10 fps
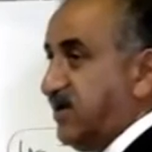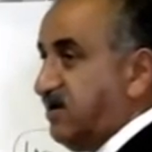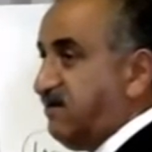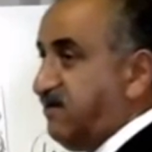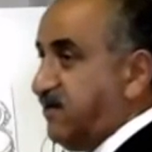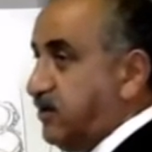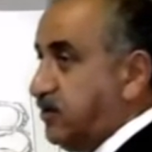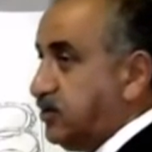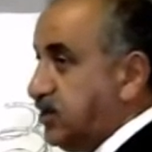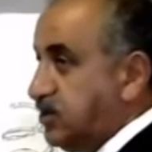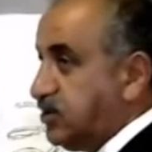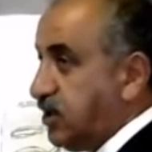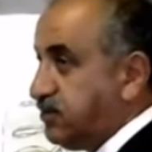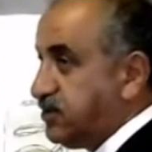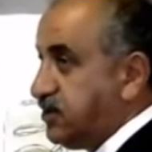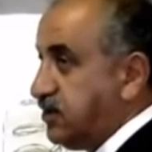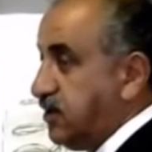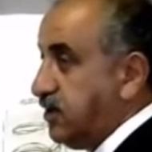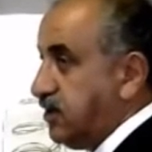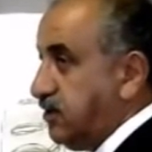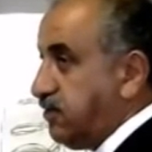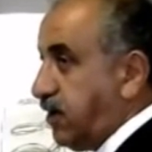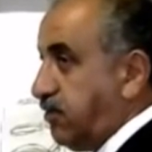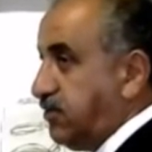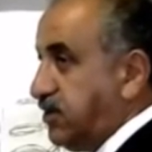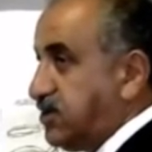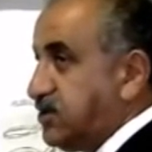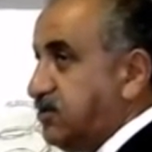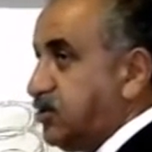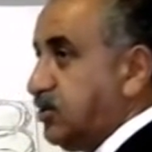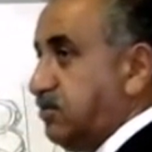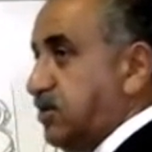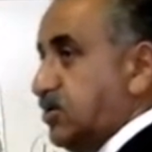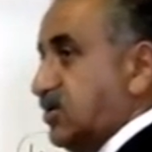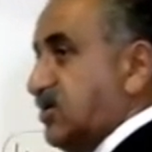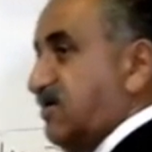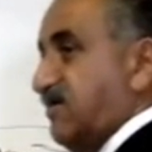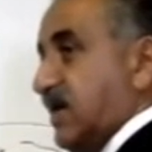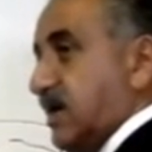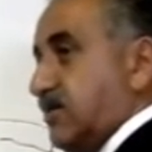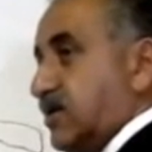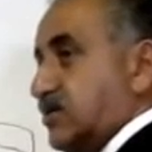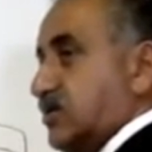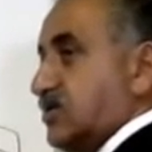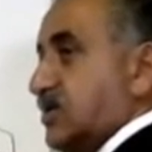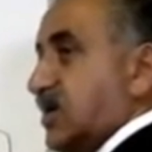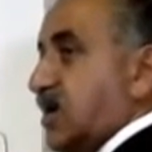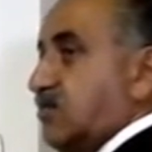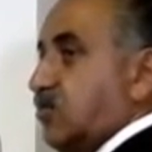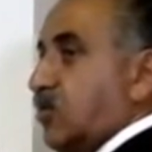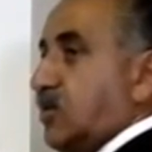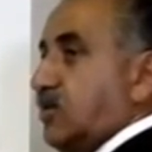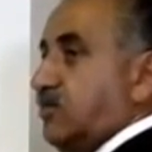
of losing jobs. The problem is we should be short of labor to create more